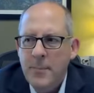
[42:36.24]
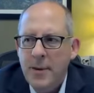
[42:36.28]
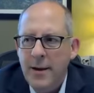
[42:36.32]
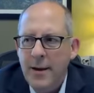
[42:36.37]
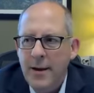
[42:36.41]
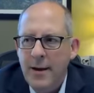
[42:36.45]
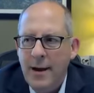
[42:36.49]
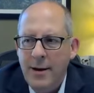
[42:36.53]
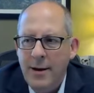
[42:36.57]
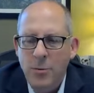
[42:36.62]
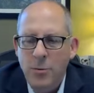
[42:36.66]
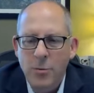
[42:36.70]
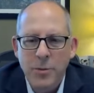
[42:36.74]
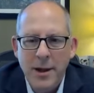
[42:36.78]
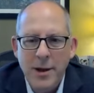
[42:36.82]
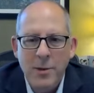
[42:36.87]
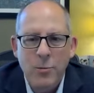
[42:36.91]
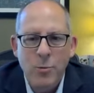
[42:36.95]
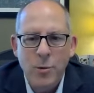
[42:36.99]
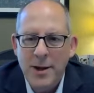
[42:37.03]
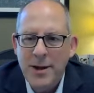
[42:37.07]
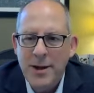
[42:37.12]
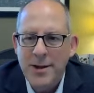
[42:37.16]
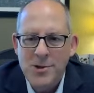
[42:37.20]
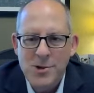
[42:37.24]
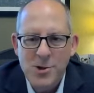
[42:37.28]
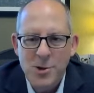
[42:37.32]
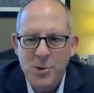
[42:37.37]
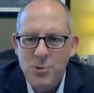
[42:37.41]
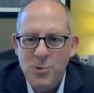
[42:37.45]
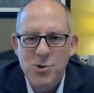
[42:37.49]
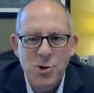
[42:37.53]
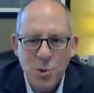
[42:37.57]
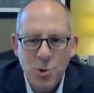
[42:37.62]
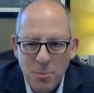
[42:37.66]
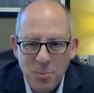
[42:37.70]
I don't think we can do
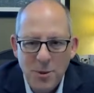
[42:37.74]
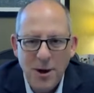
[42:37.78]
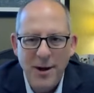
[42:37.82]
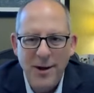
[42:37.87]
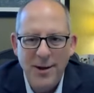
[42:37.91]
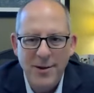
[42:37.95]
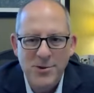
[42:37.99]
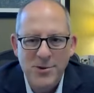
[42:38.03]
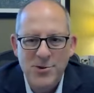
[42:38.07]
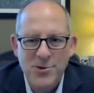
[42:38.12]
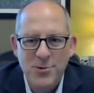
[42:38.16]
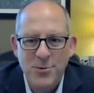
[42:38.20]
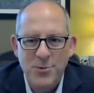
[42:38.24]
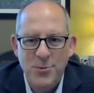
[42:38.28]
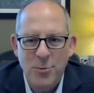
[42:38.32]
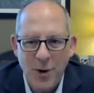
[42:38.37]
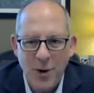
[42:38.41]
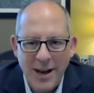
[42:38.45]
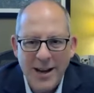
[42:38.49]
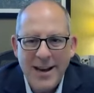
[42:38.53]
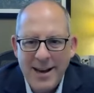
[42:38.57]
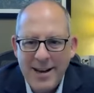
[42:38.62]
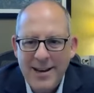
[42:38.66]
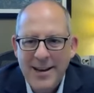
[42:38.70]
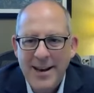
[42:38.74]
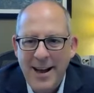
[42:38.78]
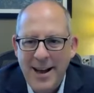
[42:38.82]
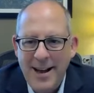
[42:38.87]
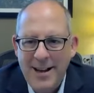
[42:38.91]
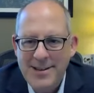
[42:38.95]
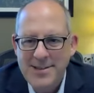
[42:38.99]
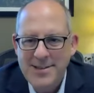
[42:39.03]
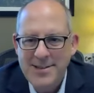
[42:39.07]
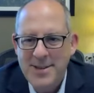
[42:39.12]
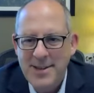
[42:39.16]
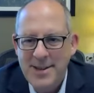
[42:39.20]
too much
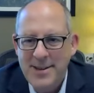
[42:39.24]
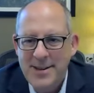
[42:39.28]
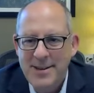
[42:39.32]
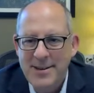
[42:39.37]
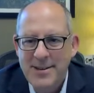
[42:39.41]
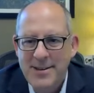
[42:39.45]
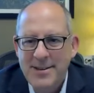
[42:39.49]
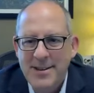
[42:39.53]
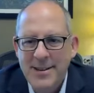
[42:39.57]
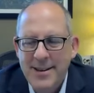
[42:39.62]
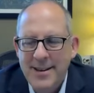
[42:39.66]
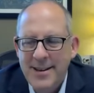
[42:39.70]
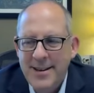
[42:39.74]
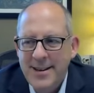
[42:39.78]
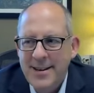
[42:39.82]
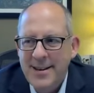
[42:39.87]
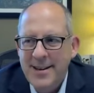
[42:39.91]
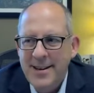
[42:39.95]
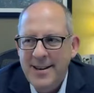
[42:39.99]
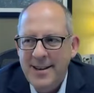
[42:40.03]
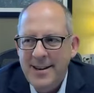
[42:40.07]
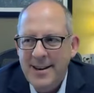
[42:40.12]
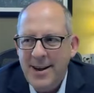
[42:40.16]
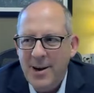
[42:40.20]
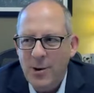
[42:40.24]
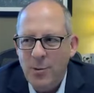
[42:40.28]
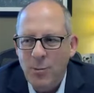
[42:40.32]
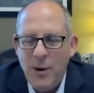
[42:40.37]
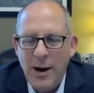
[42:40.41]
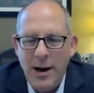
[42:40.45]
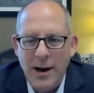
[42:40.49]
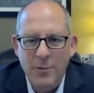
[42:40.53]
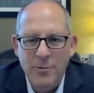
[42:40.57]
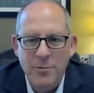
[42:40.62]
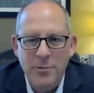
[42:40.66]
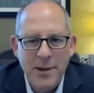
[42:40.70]
recognizing
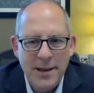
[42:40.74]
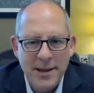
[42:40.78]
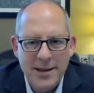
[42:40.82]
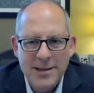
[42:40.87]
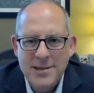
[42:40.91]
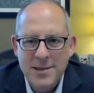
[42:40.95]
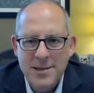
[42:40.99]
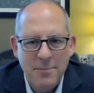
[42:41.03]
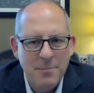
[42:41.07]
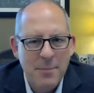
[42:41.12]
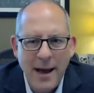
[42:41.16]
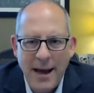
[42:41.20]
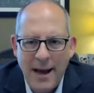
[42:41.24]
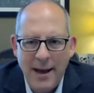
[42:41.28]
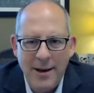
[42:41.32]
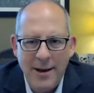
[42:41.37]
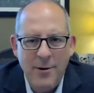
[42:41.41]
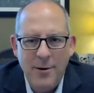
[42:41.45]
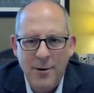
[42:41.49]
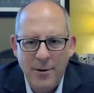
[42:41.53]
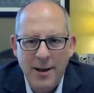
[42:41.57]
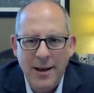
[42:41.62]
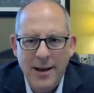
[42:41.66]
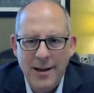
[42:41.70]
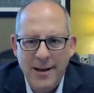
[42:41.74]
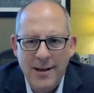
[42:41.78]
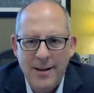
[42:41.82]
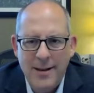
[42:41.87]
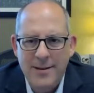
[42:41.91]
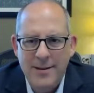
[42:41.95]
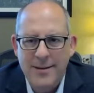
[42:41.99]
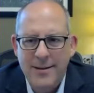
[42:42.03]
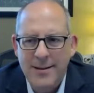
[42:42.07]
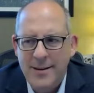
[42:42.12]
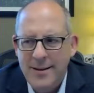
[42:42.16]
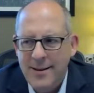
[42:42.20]
around things that matter
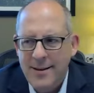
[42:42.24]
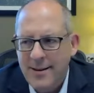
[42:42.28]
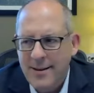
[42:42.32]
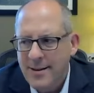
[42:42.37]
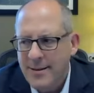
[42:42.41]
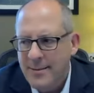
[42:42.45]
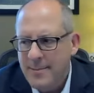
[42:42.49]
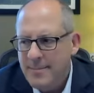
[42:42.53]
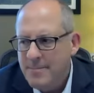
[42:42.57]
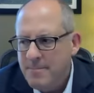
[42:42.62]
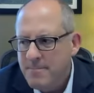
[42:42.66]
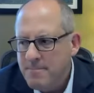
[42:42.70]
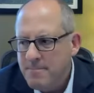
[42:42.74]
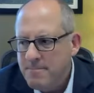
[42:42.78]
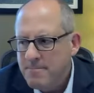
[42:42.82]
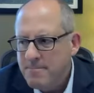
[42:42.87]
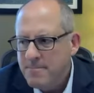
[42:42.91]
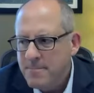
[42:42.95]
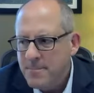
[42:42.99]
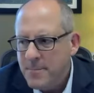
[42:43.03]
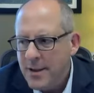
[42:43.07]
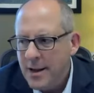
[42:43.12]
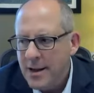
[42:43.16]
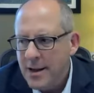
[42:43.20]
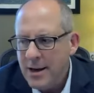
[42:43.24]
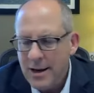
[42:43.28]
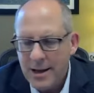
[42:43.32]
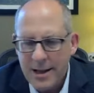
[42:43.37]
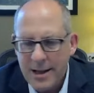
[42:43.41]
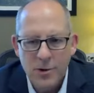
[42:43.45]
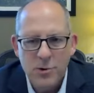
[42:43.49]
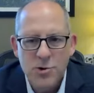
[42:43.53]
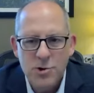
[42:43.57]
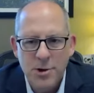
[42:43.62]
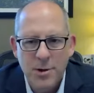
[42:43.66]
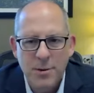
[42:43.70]
and
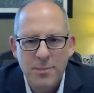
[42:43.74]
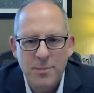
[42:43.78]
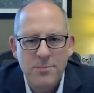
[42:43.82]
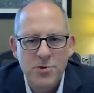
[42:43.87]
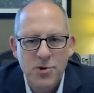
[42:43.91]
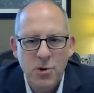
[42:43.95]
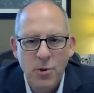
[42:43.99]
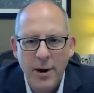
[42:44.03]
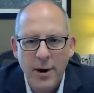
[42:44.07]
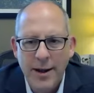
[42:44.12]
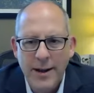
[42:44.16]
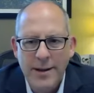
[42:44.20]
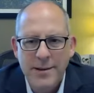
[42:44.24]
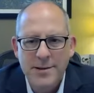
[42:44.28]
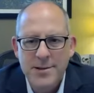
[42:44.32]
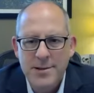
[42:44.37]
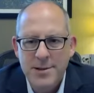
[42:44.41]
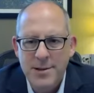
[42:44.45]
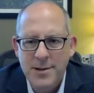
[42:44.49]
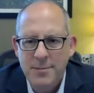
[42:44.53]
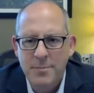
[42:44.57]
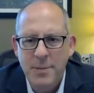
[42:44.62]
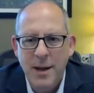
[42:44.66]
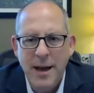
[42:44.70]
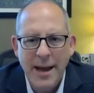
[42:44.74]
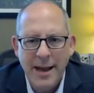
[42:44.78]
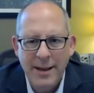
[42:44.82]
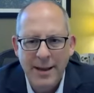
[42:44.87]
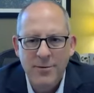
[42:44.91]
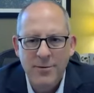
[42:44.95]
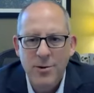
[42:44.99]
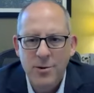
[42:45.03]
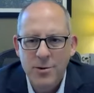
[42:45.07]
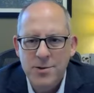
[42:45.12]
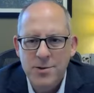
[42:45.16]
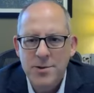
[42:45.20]
leadership traits and
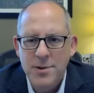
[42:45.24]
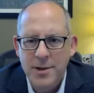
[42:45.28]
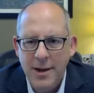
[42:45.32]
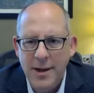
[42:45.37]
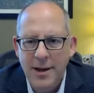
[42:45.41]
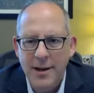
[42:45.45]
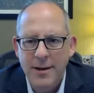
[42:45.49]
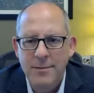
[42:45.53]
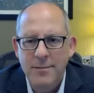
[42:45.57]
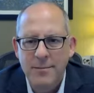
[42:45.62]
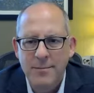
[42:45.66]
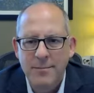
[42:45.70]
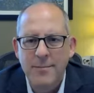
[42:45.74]
behaviors that